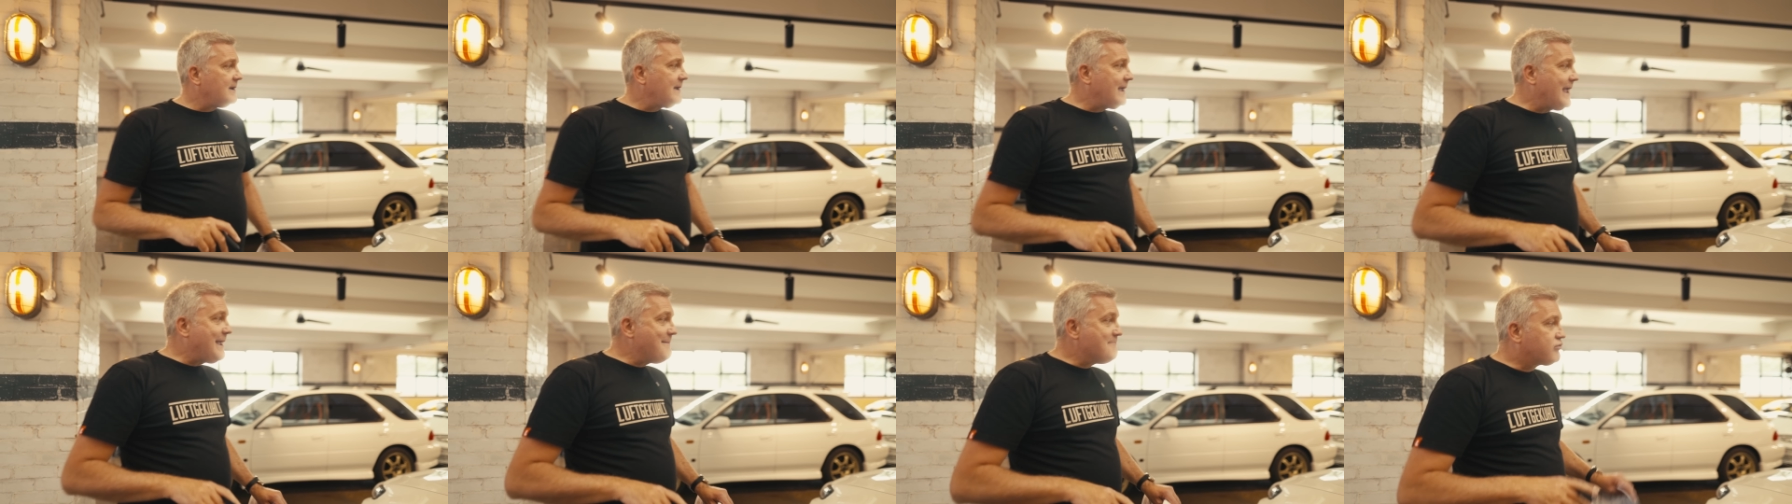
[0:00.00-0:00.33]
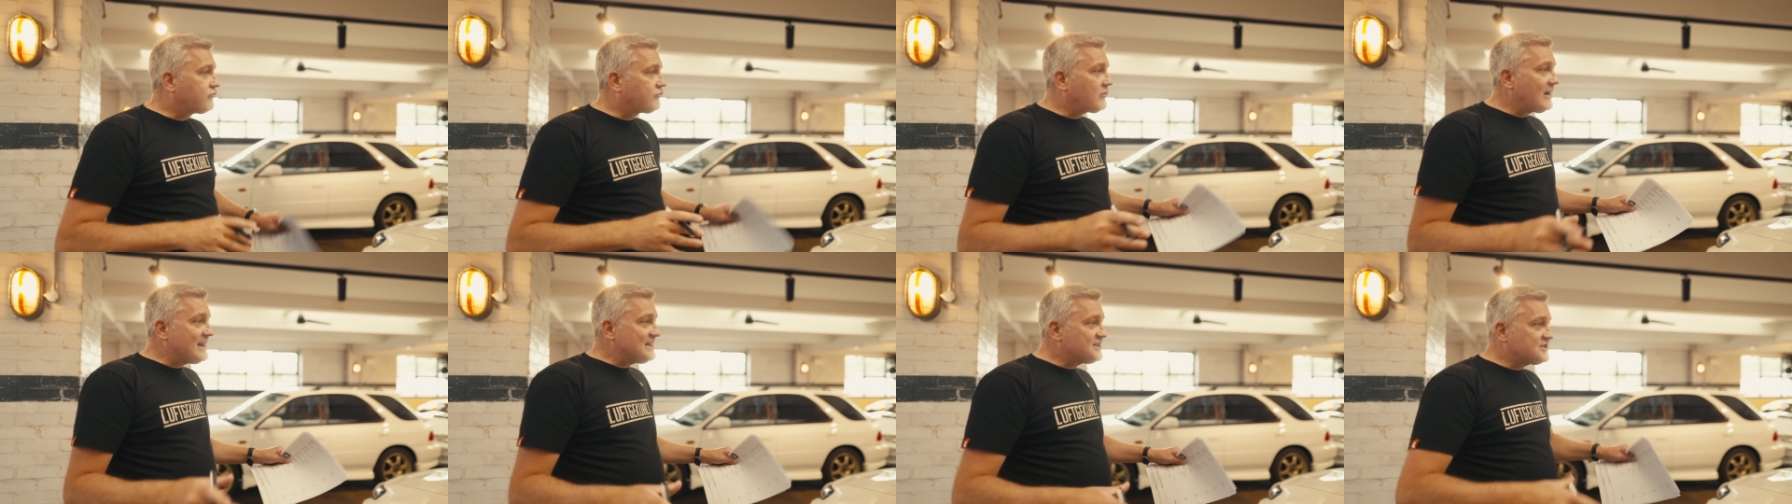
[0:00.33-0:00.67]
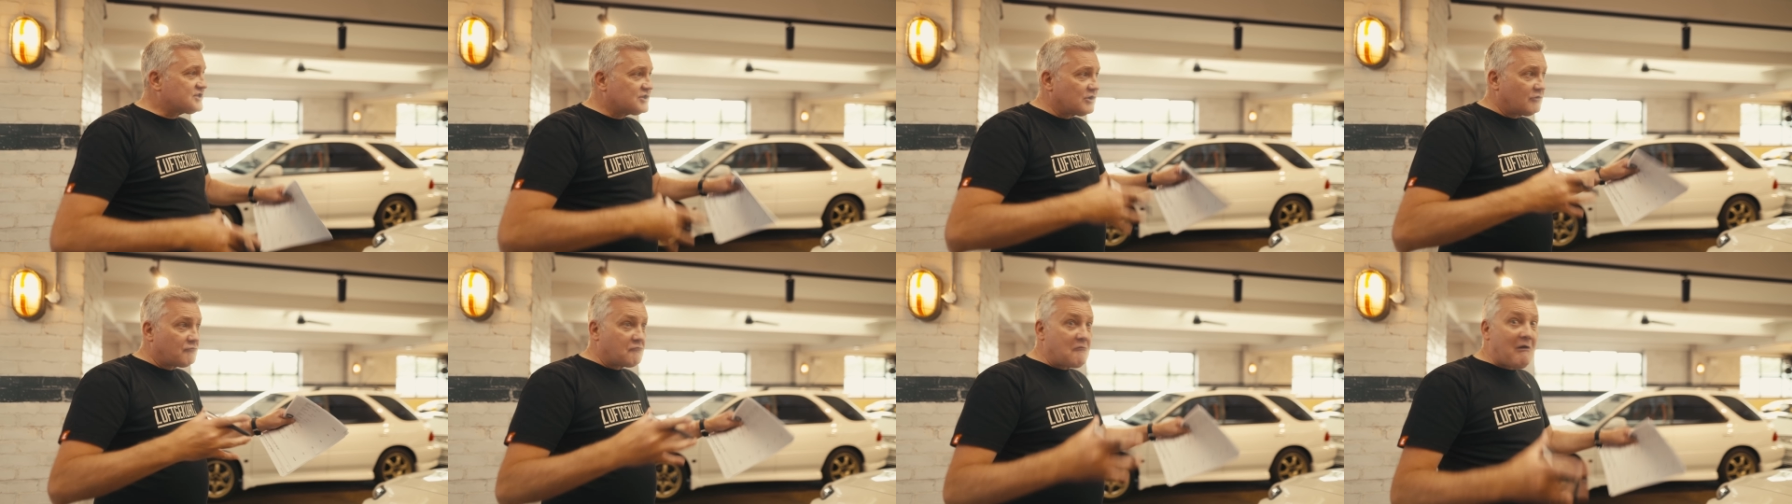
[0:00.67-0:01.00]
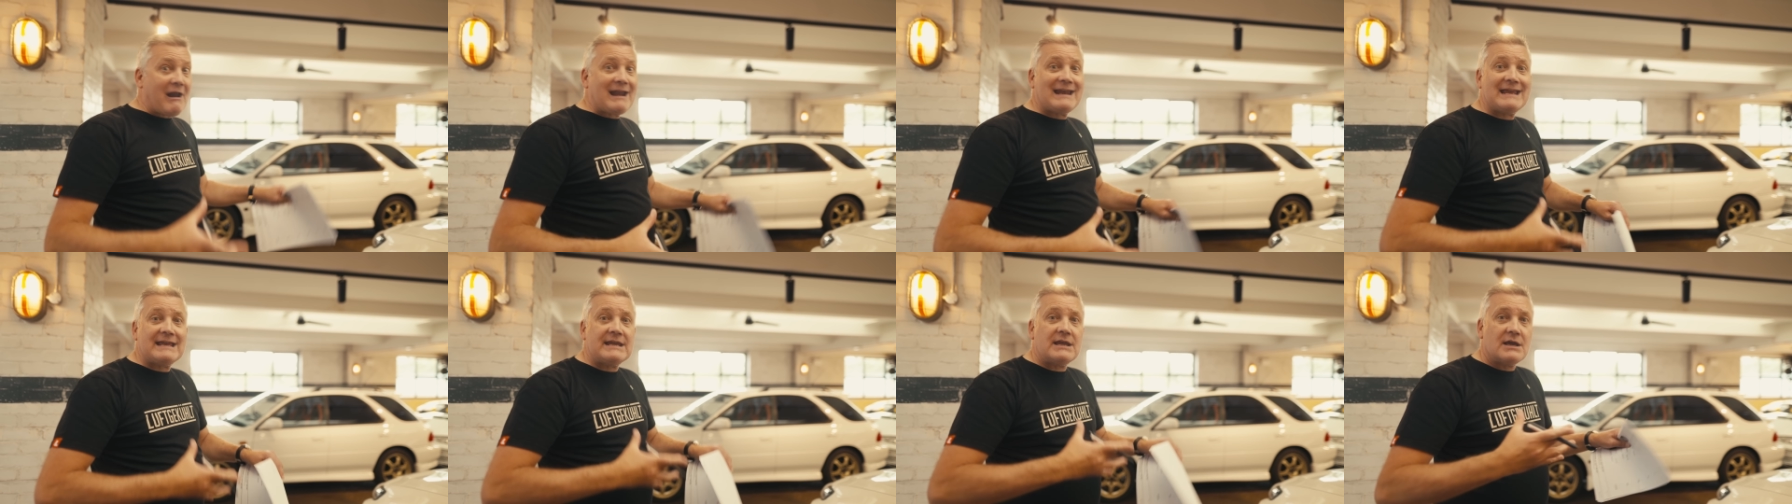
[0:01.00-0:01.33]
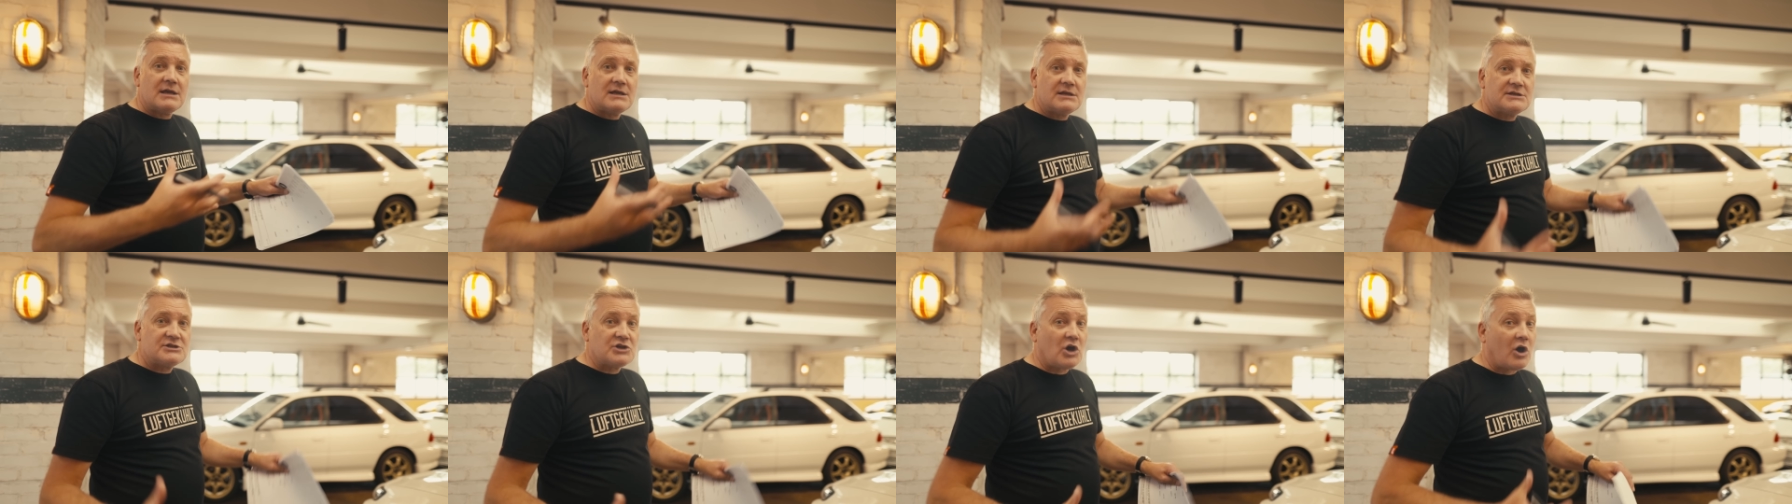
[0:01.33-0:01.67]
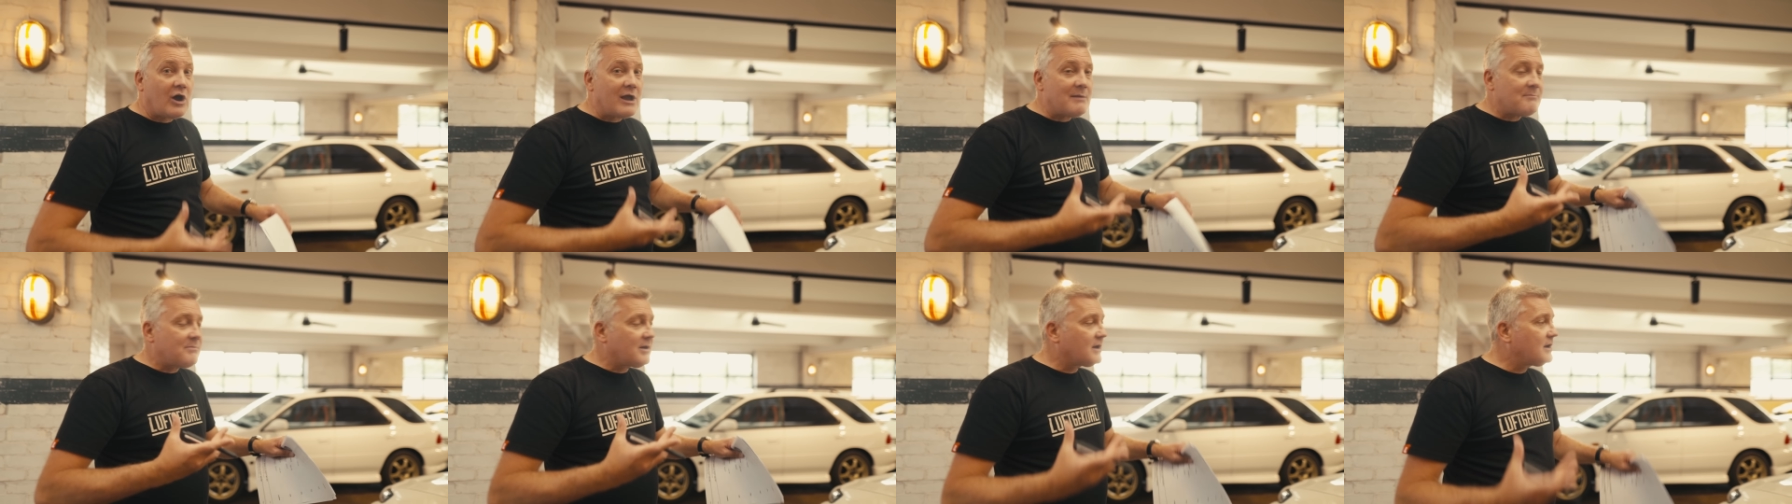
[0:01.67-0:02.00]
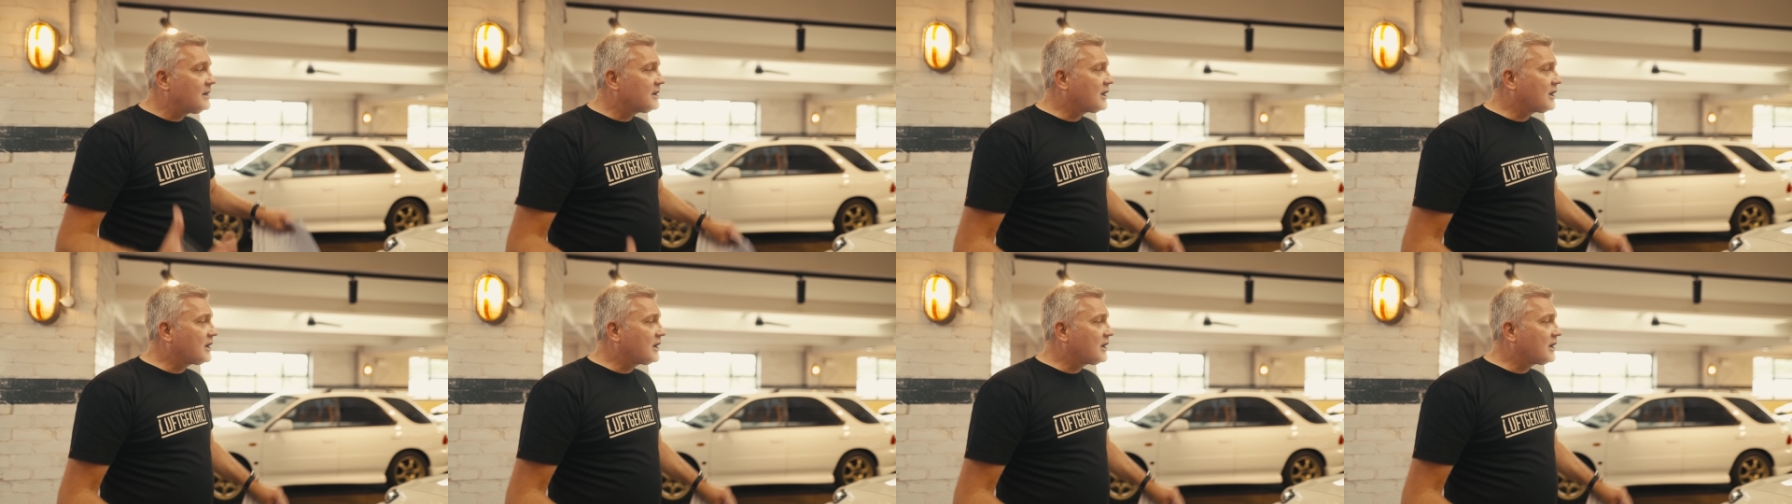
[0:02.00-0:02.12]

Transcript: Impreza rally type